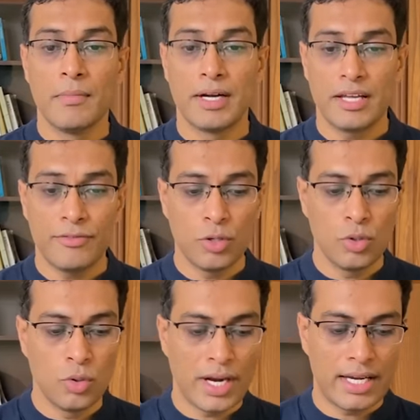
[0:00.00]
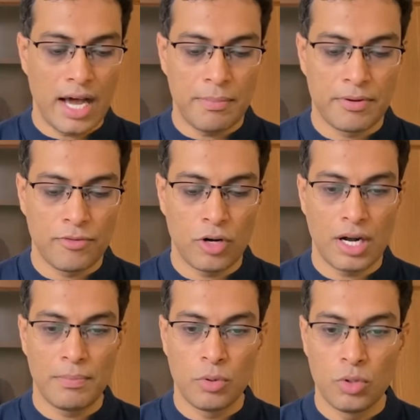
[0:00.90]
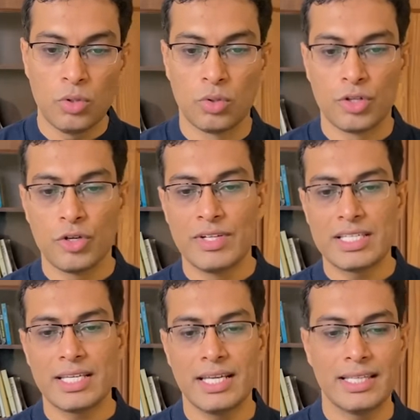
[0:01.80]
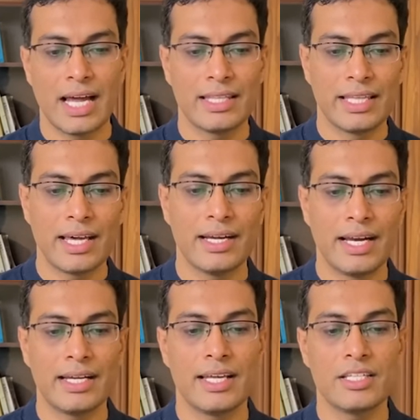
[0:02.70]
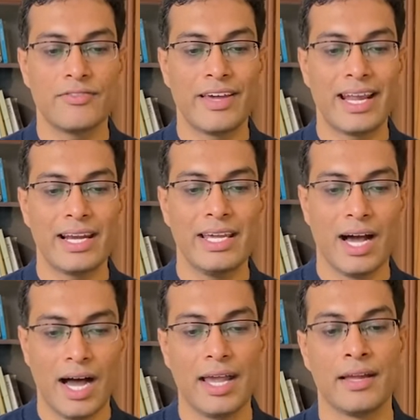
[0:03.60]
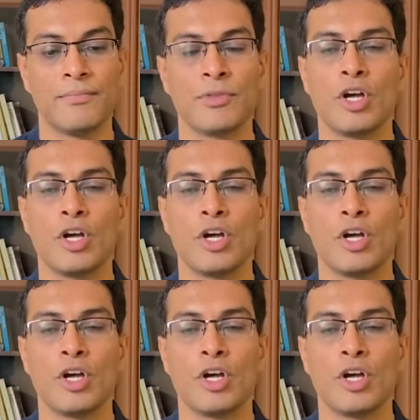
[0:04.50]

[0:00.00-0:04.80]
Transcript: But if you look it up for Apollo, you will see that their debt is fairly high.